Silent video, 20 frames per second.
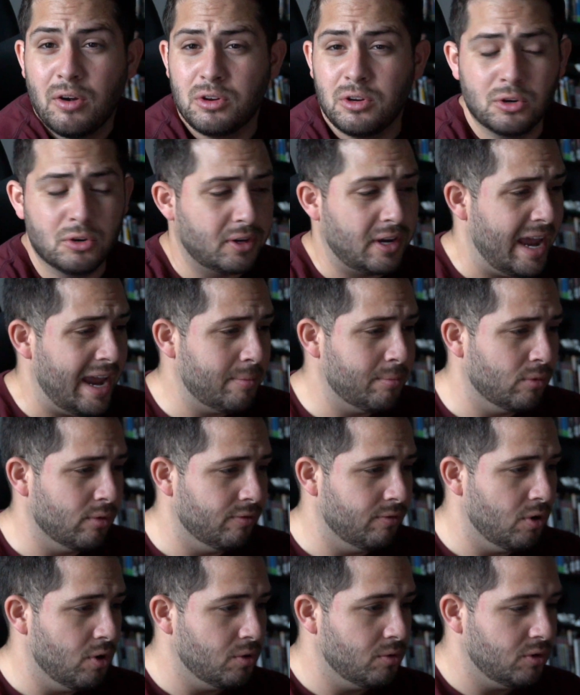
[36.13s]
your camera
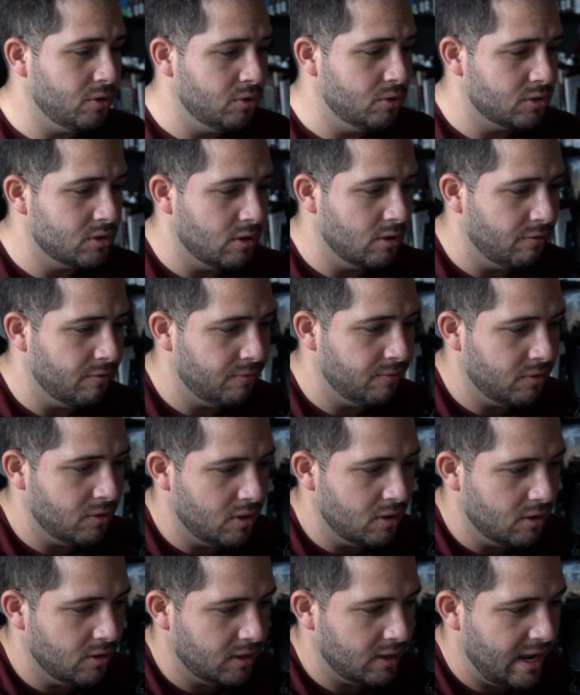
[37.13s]
phone, use the
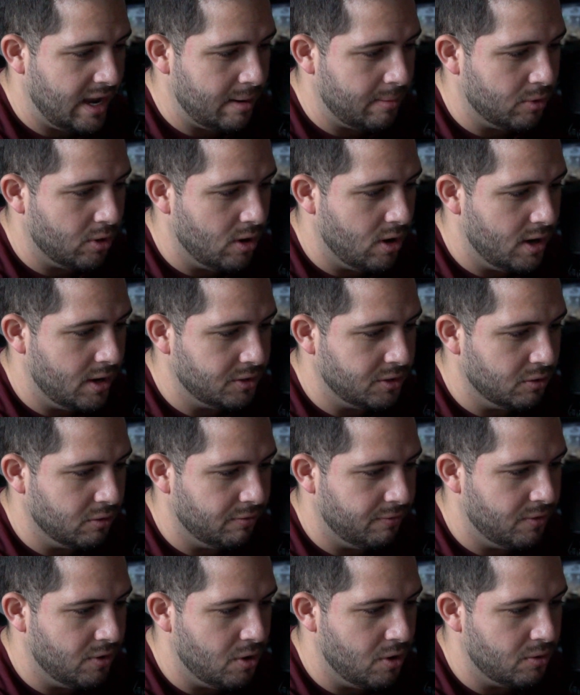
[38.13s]
the camera on your
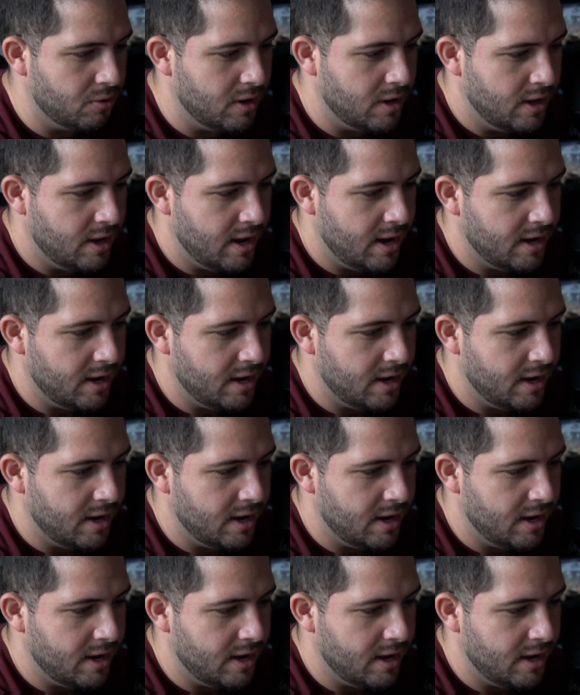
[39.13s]
phone,